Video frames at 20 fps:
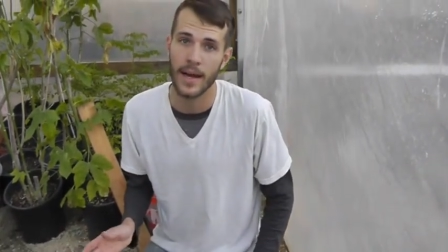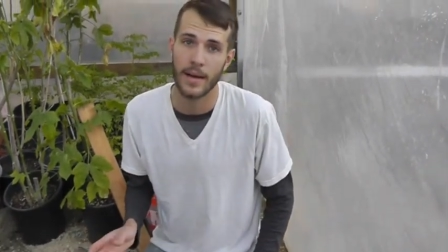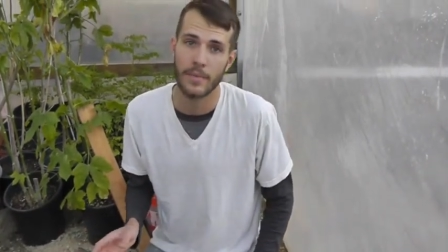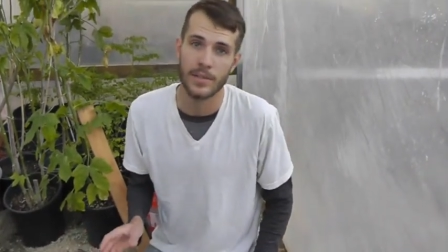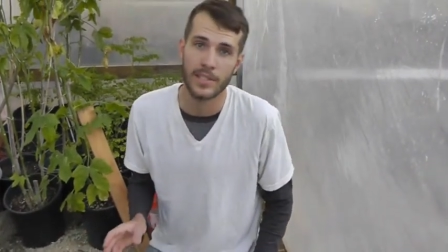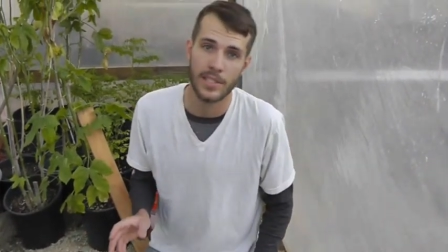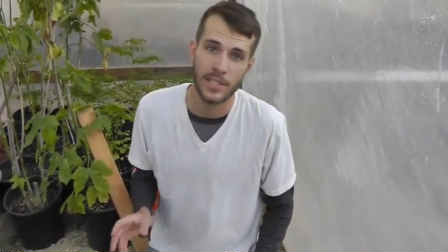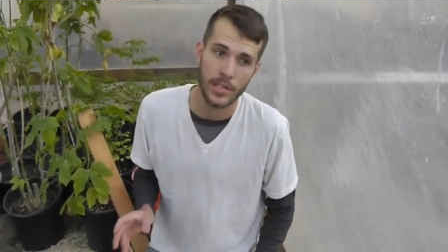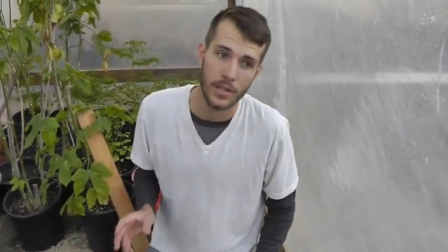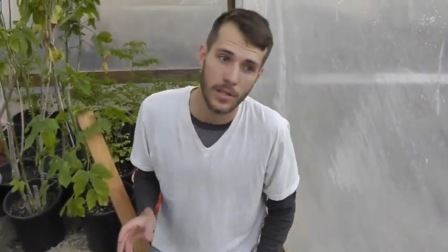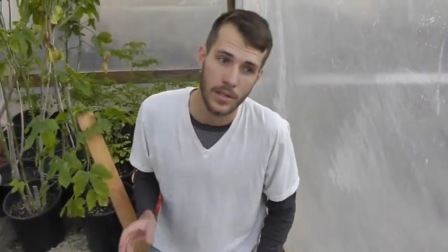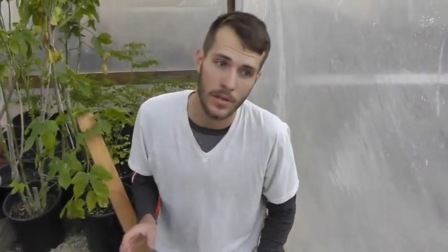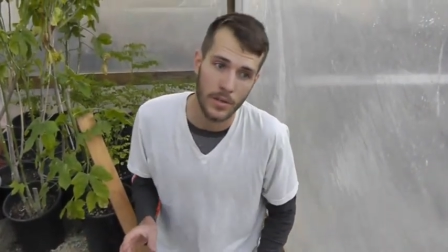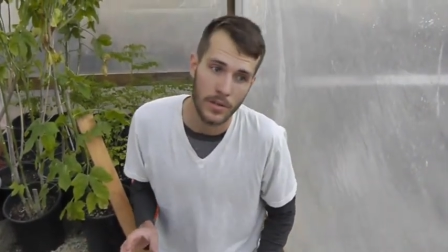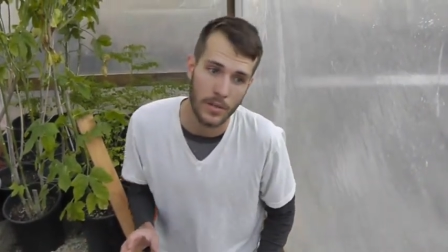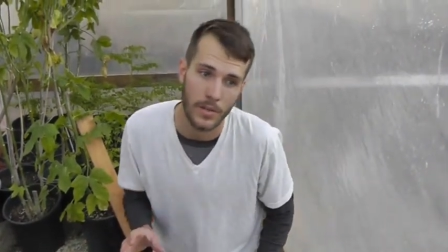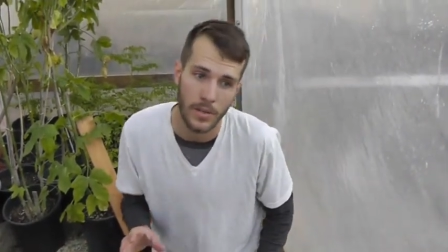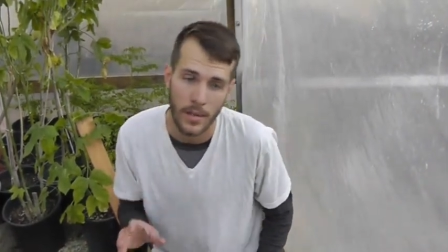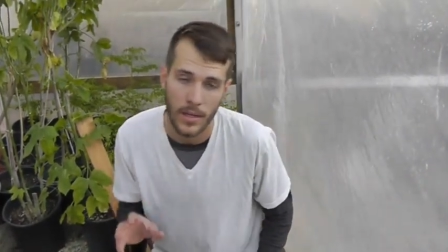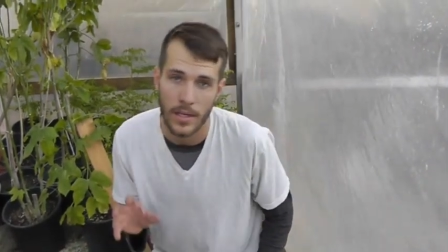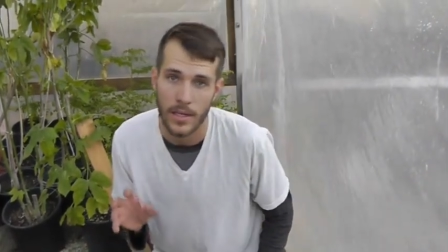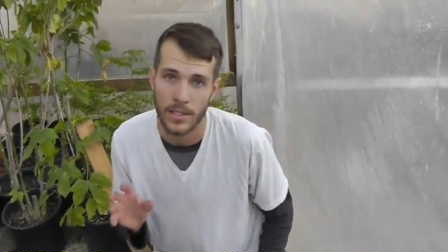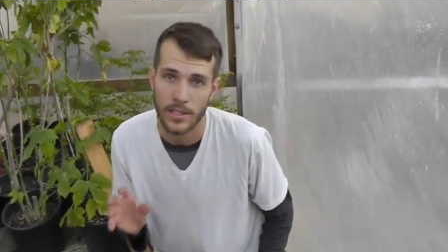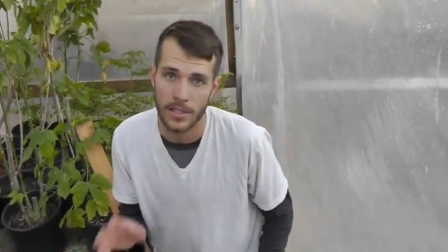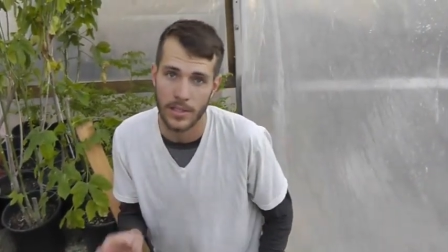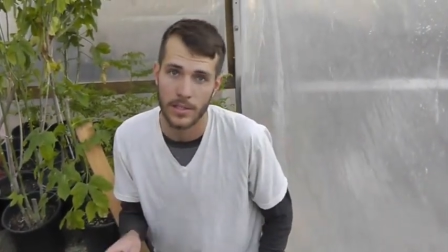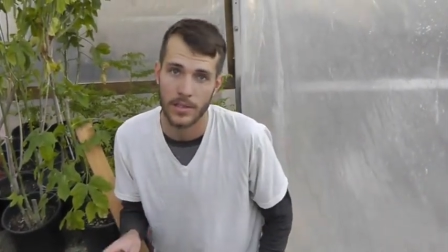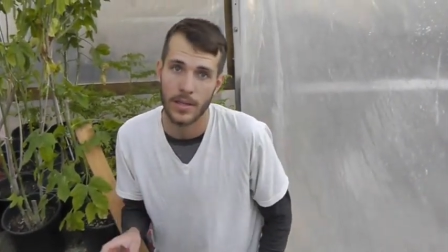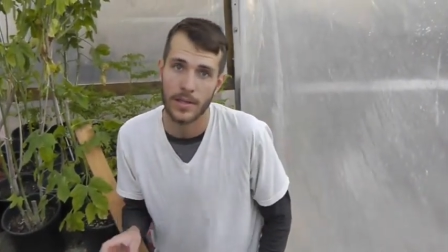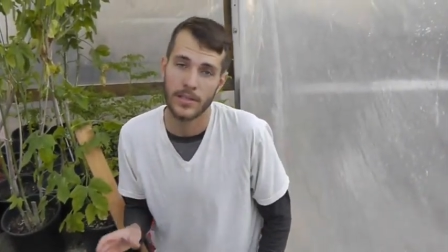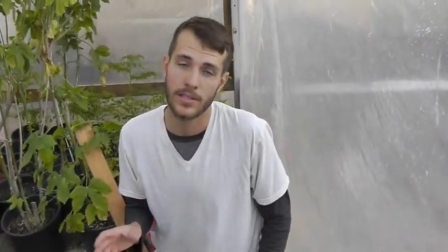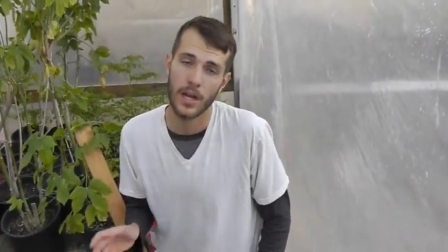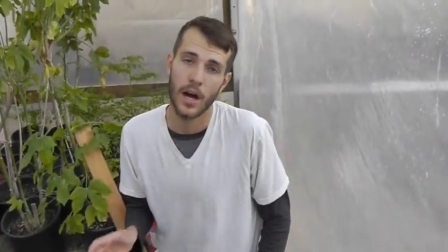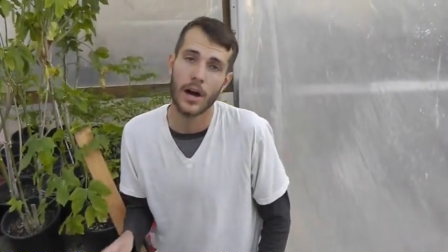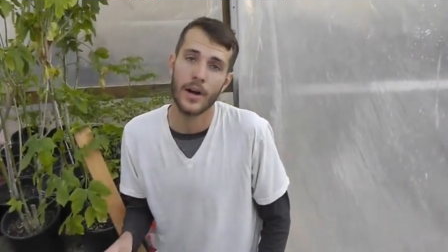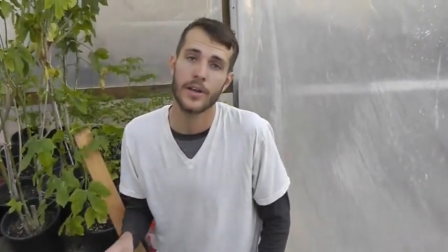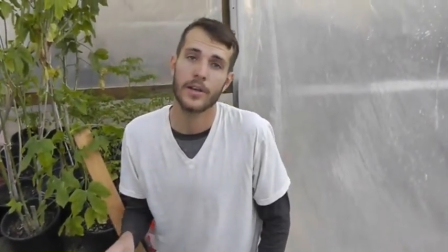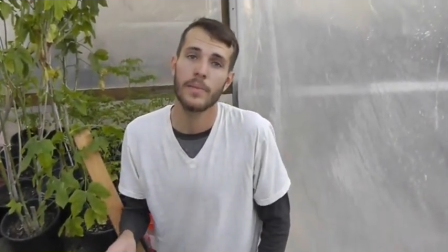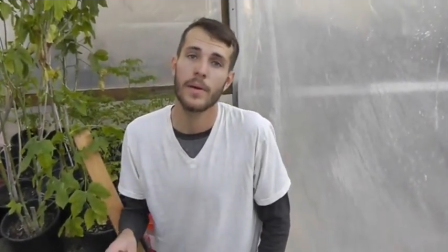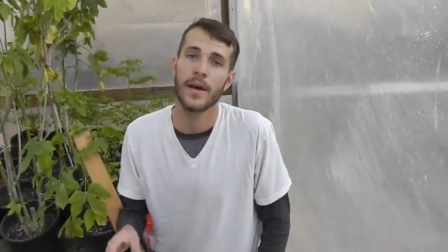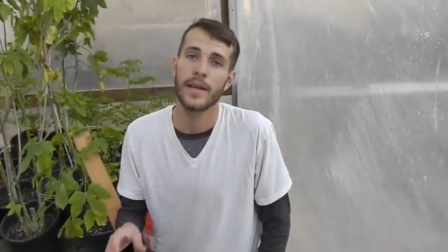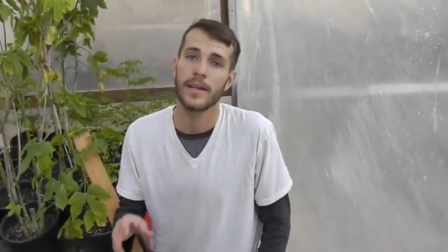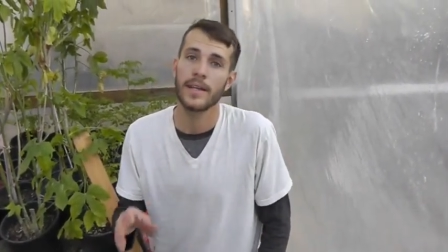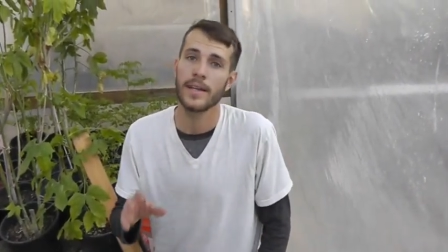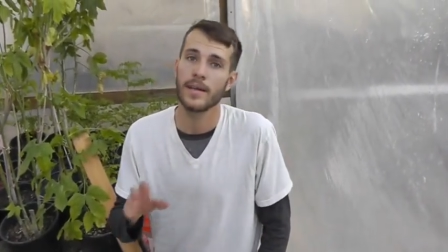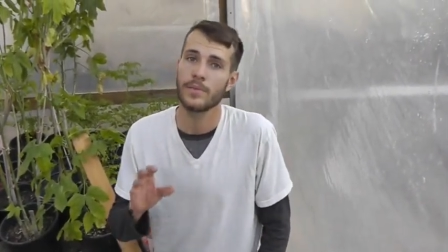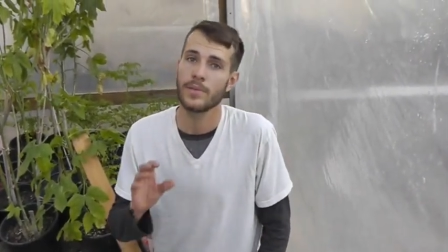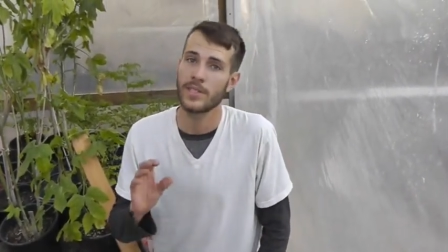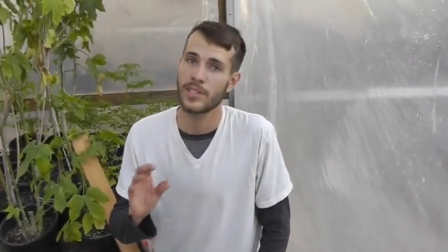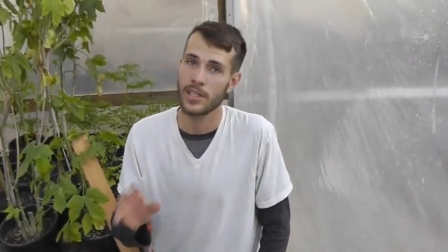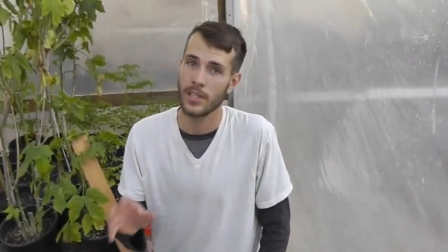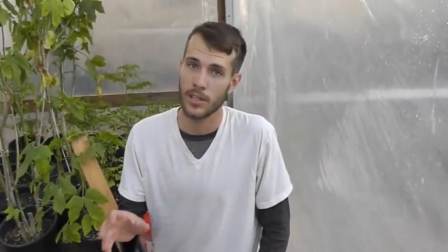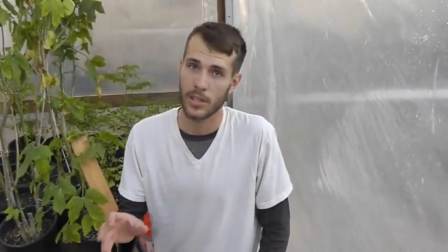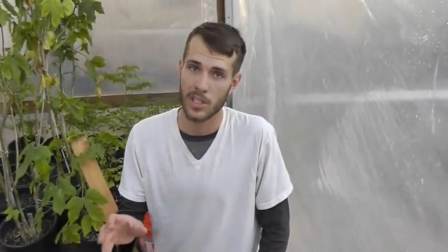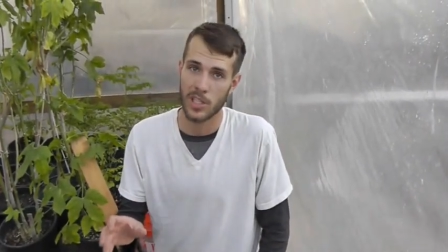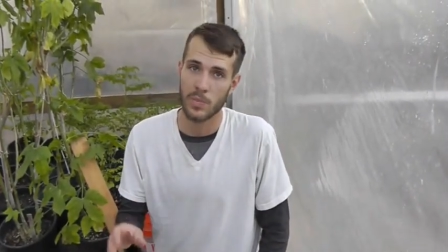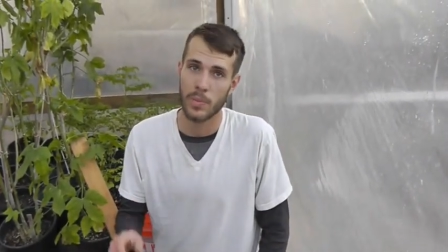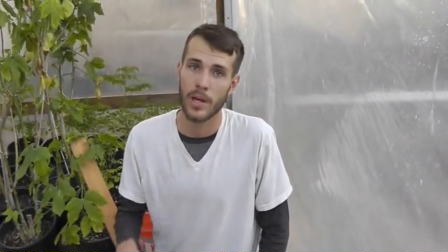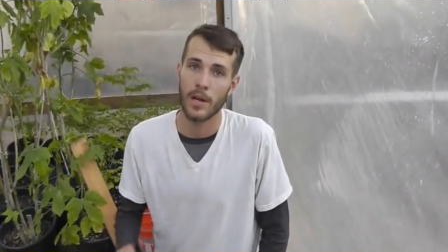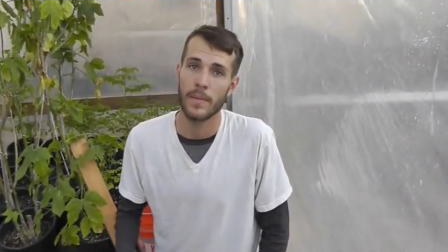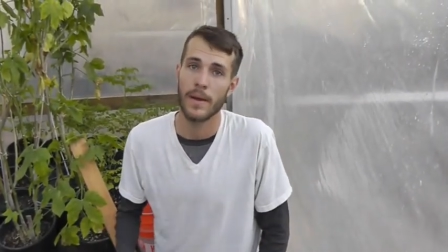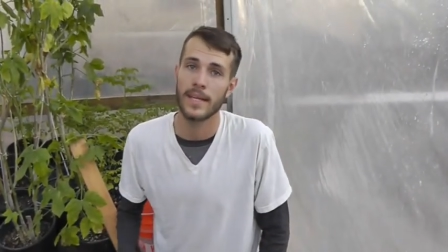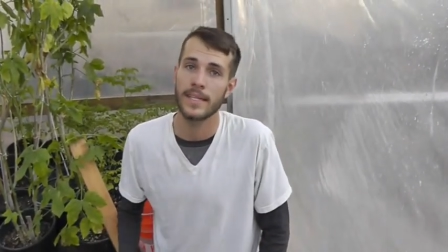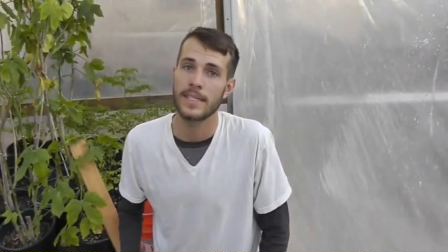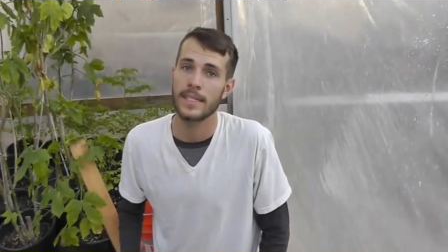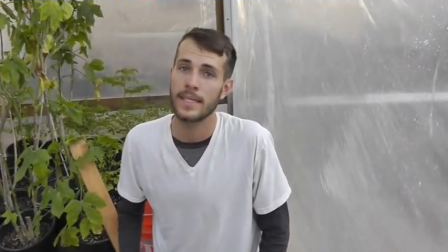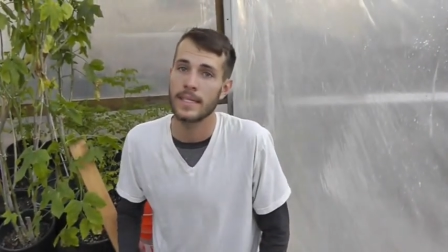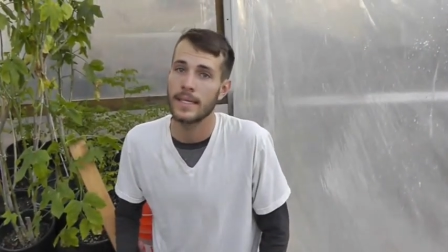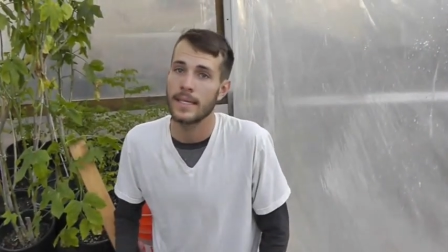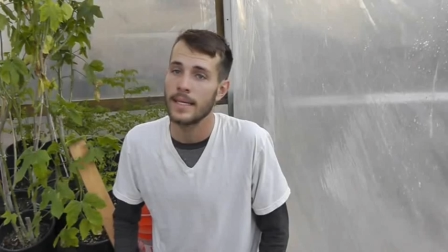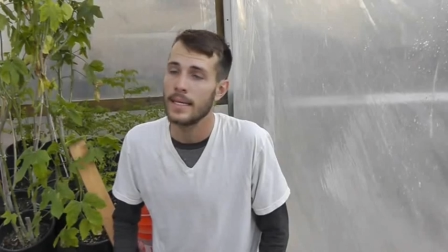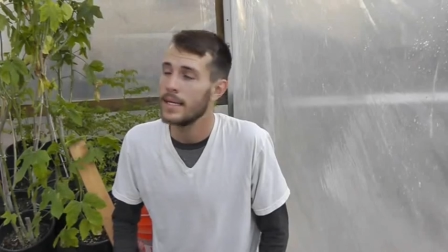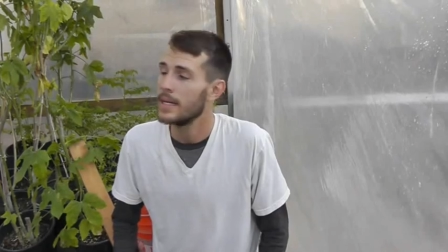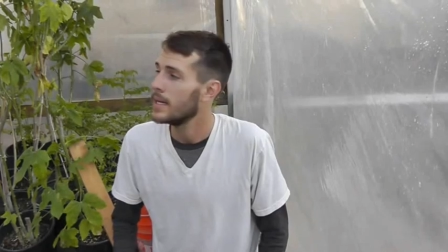I'm still documenting, I'm still experimenting. Okay.